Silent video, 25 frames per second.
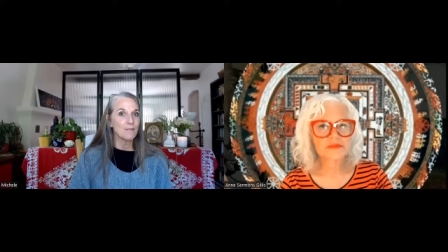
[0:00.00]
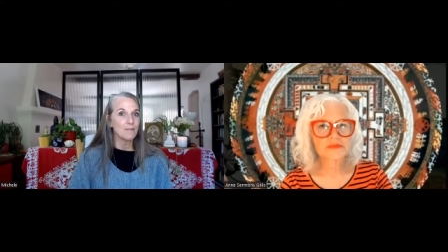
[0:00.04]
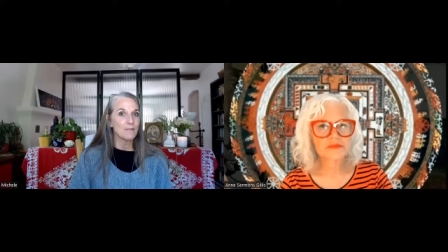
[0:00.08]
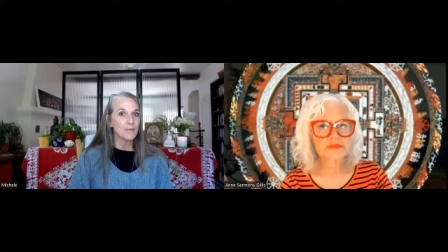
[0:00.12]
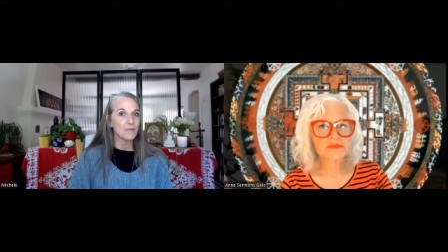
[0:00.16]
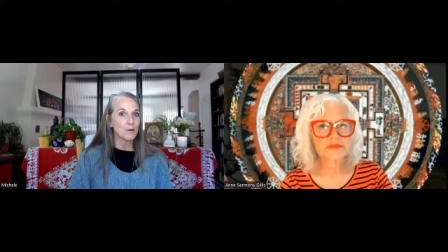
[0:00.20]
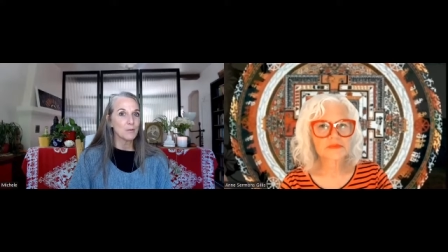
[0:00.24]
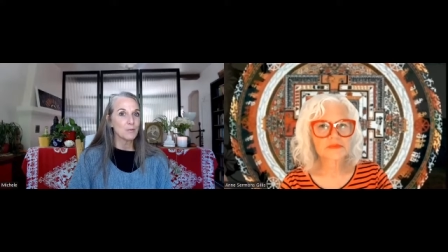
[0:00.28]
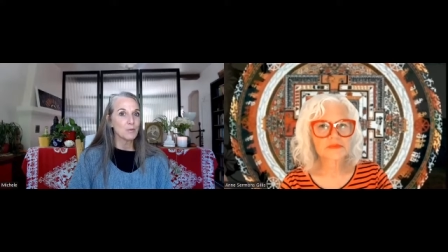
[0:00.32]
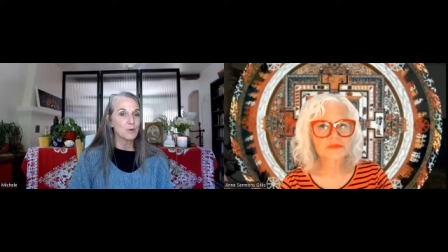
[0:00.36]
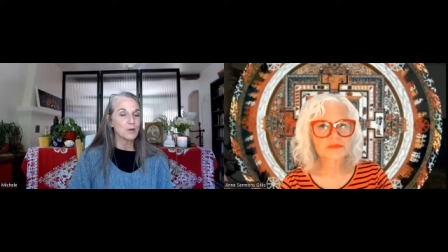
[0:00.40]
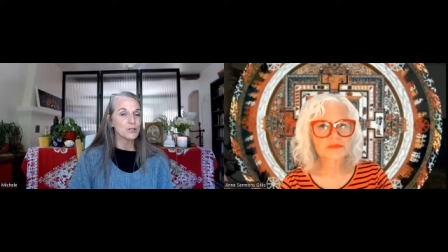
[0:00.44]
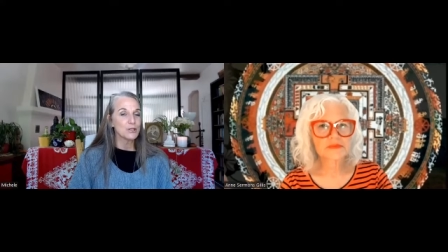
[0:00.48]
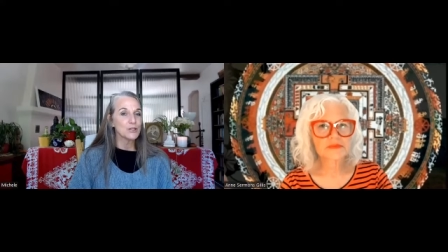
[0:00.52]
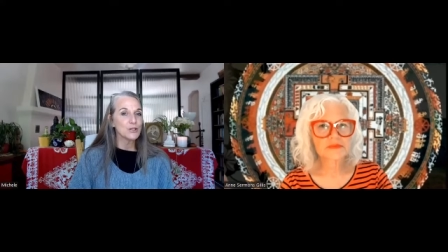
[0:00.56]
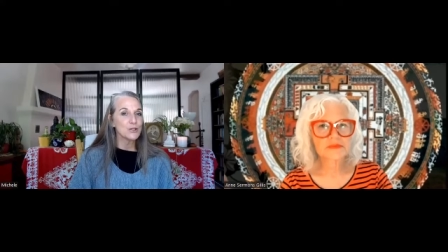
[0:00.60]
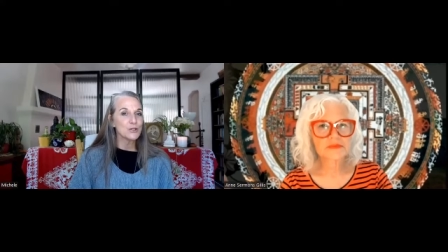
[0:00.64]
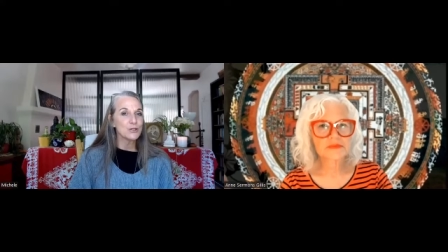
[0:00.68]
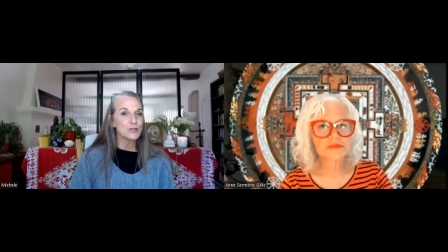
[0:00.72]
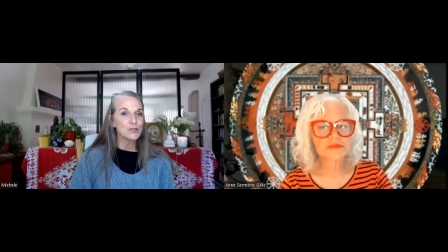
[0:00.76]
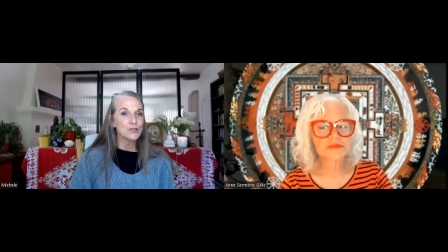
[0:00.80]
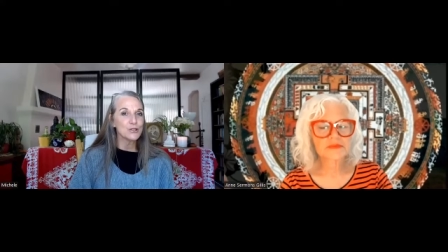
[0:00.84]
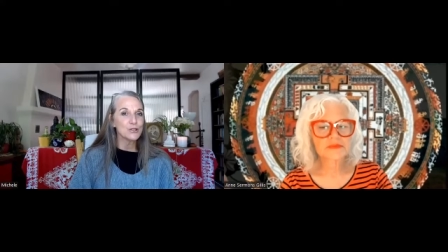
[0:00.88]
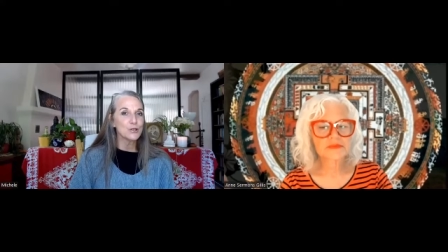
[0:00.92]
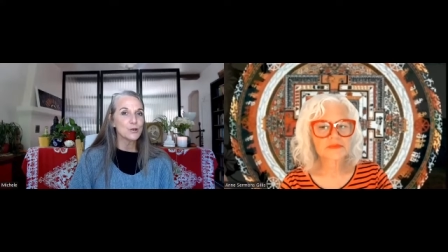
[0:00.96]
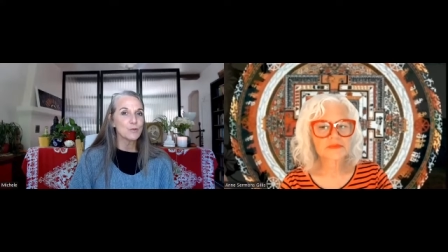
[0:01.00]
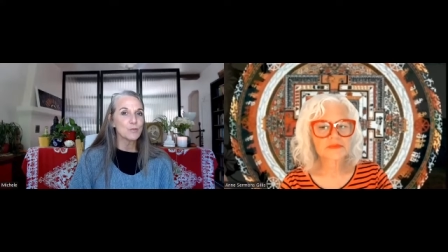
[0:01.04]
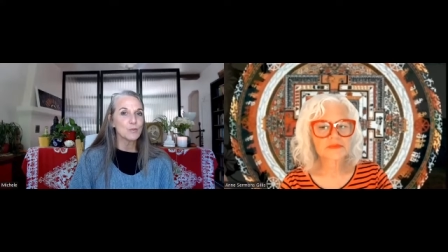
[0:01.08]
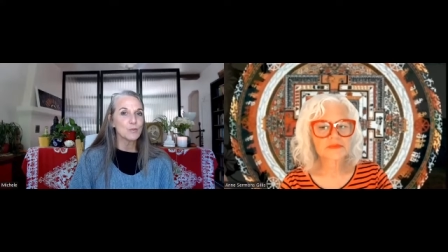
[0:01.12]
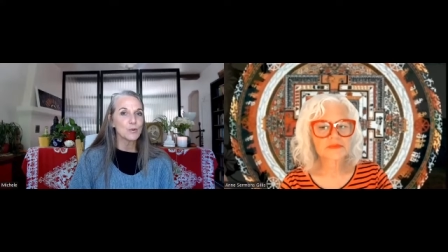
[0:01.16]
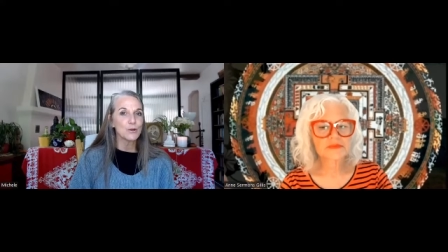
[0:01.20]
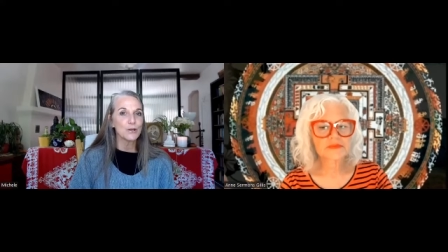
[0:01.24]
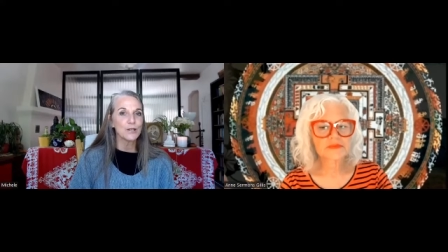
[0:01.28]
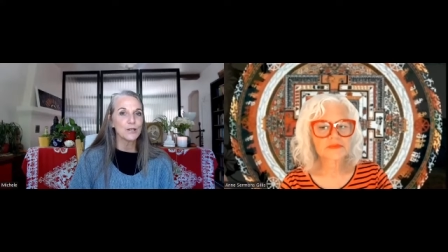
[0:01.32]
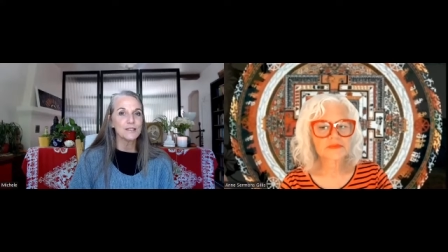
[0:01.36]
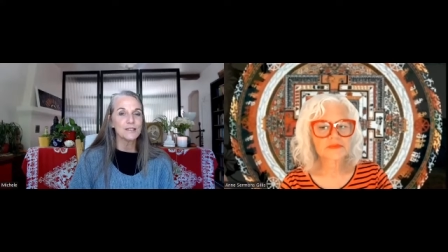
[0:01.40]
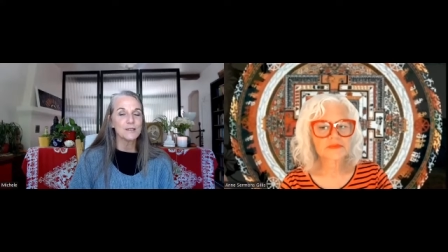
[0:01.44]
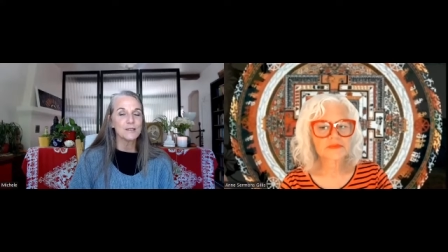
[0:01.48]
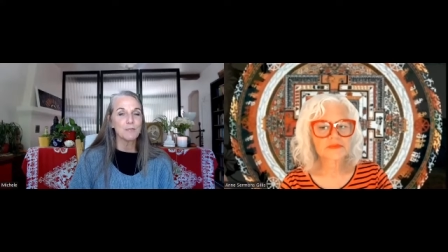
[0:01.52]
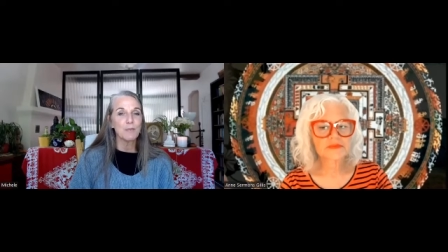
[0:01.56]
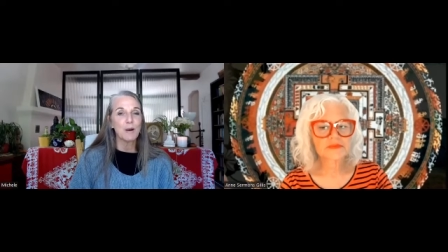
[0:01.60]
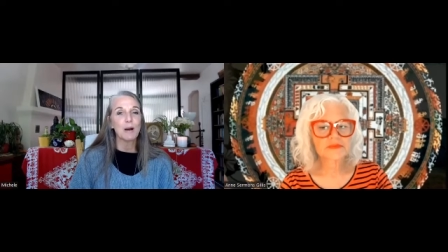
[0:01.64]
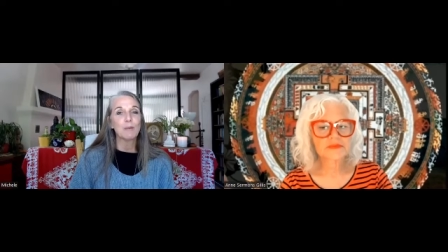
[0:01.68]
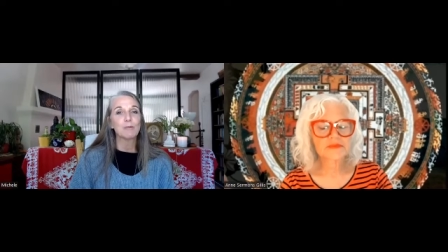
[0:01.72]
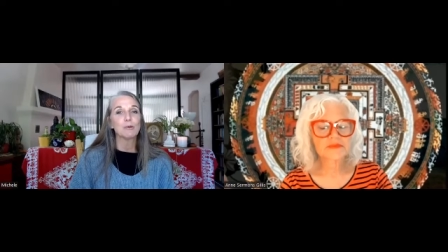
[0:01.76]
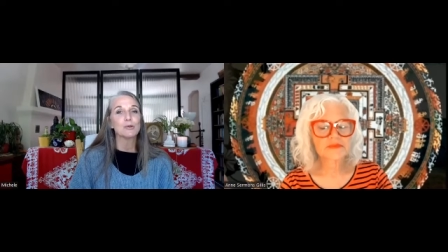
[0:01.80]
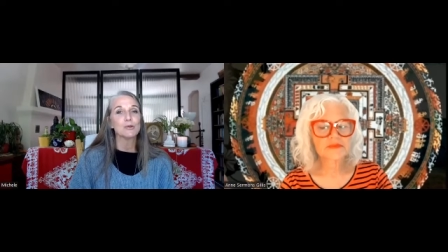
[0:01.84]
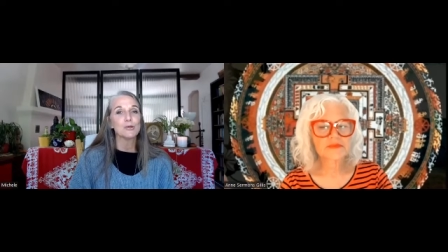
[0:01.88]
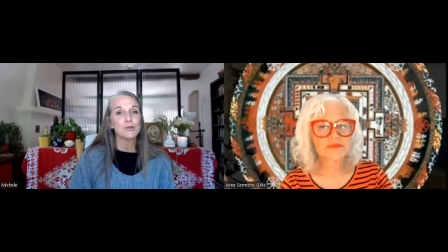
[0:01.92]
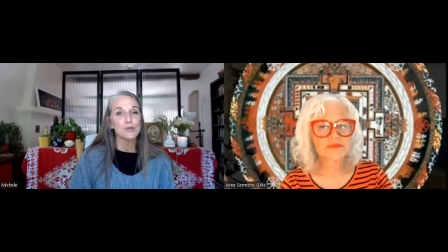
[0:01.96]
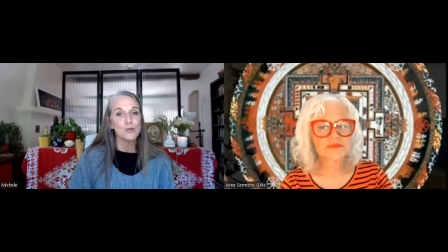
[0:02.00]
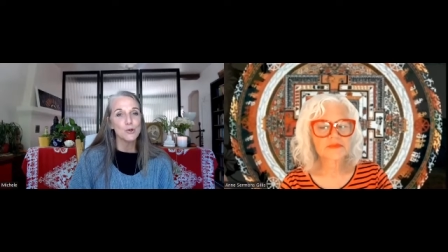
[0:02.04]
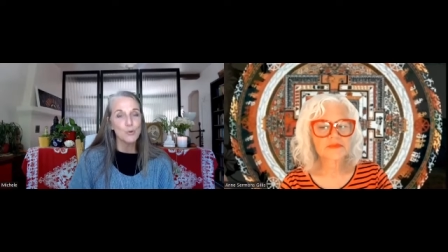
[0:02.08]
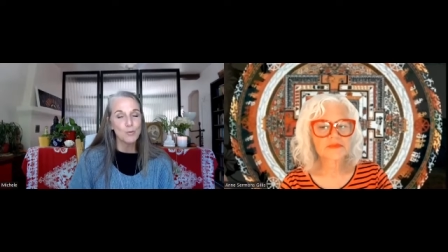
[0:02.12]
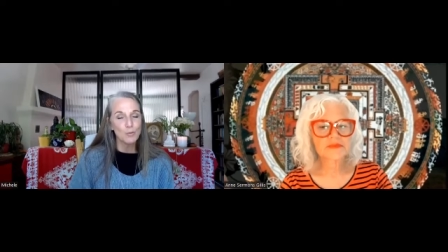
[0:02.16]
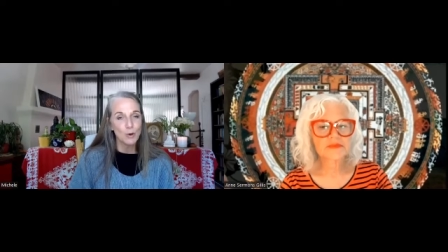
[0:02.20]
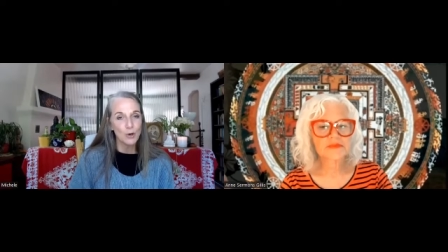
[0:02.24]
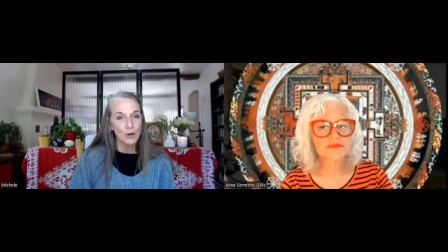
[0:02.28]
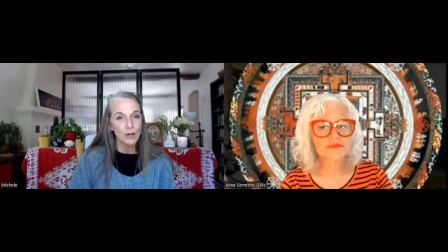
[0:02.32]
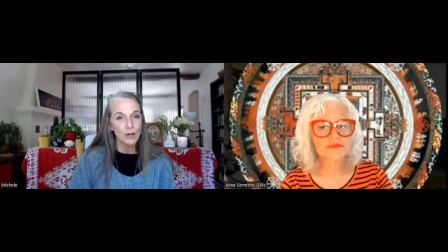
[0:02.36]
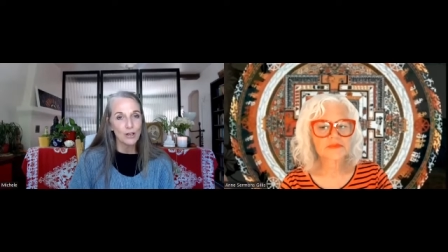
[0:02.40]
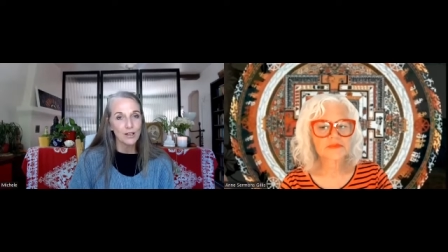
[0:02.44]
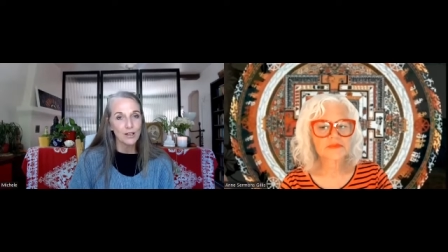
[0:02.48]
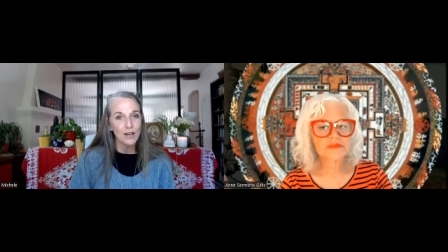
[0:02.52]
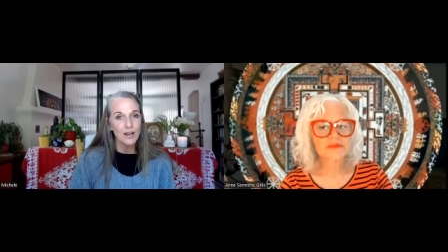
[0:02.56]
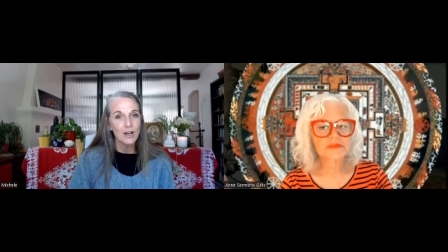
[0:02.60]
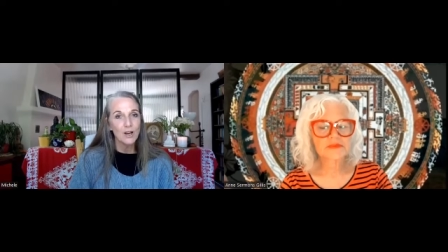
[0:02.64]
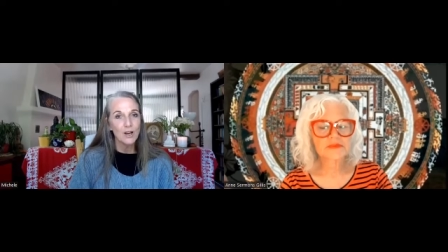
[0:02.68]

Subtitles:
the printers to print Pablo's new book,